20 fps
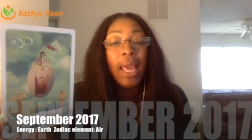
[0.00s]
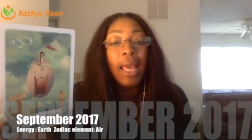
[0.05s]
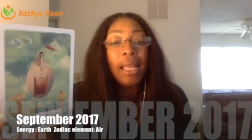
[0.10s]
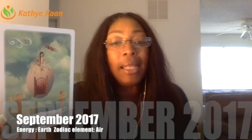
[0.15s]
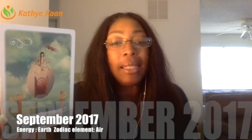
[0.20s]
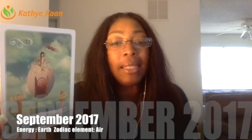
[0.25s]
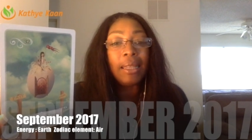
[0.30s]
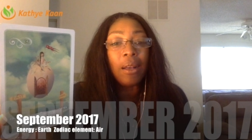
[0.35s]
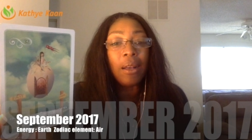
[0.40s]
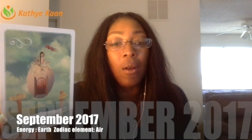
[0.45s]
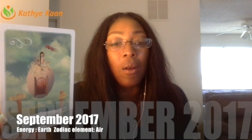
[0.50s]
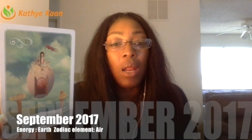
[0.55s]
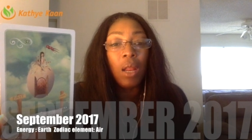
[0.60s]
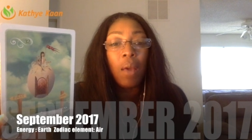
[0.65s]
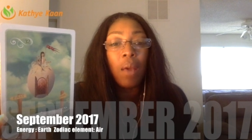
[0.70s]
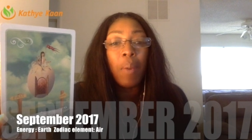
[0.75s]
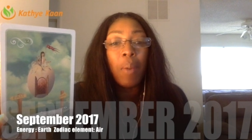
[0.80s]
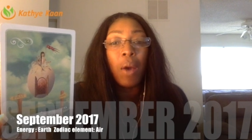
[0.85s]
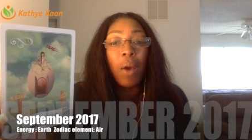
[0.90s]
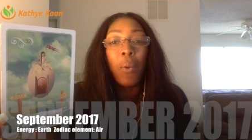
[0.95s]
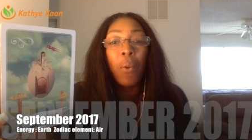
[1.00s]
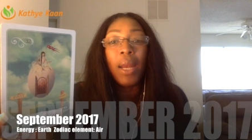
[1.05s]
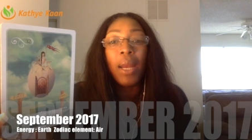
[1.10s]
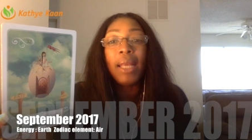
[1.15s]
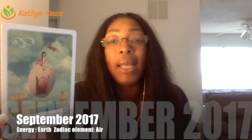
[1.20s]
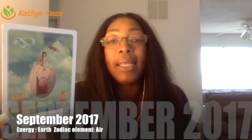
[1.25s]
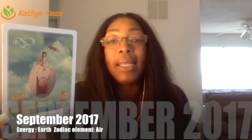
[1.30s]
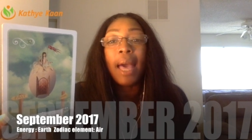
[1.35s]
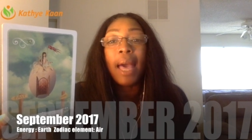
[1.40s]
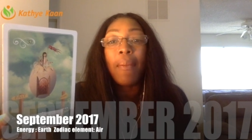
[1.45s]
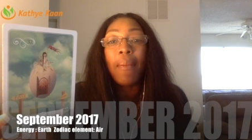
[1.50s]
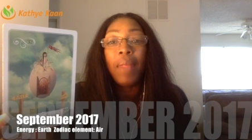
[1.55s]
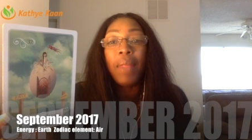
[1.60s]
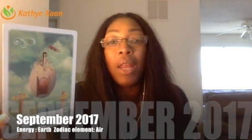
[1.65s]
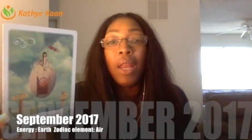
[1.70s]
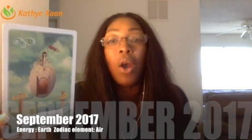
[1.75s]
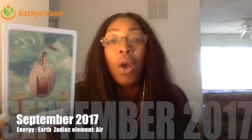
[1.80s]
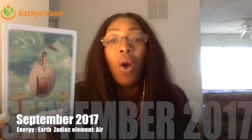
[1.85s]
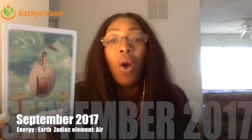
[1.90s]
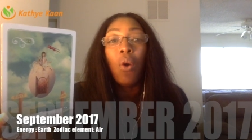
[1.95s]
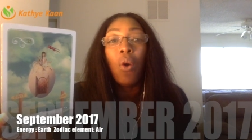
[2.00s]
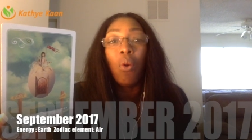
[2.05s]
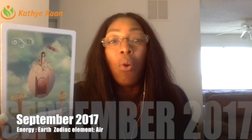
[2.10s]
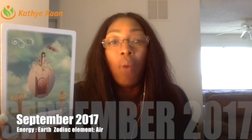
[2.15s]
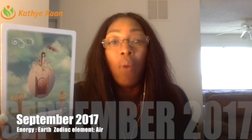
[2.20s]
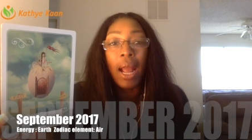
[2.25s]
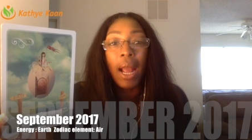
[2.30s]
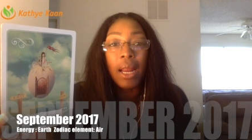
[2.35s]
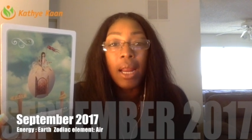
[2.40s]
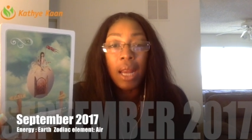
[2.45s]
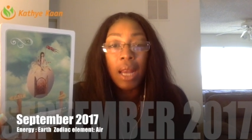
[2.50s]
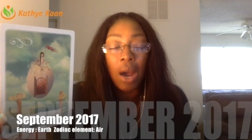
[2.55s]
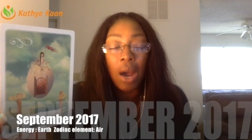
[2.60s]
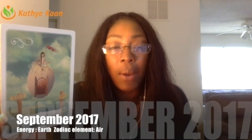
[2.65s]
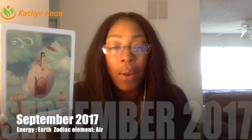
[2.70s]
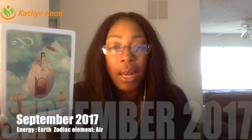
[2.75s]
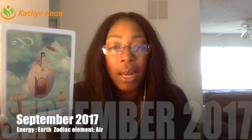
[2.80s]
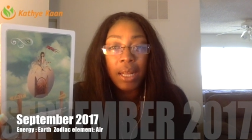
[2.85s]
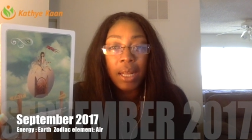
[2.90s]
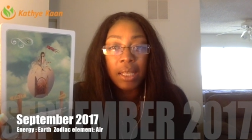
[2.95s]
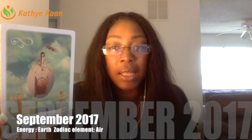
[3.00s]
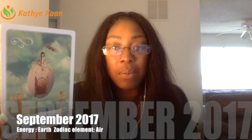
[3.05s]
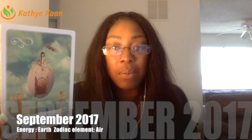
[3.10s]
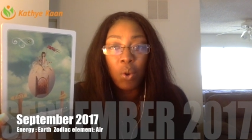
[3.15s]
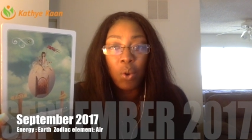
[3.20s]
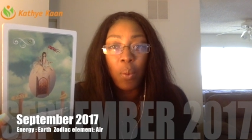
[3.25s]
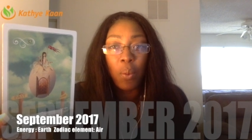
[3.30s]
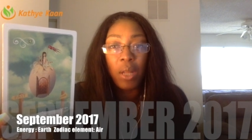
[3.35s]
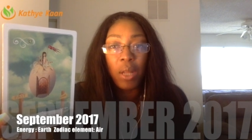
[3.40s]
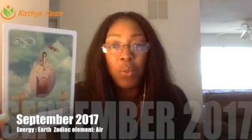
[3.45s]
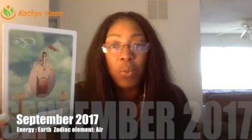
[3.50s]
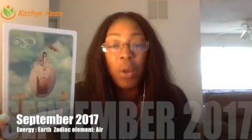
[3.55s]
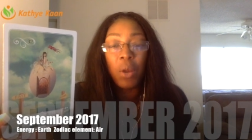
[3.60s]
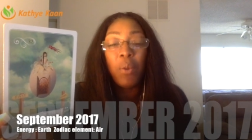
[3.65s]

It's all about what is happening right now at this moment.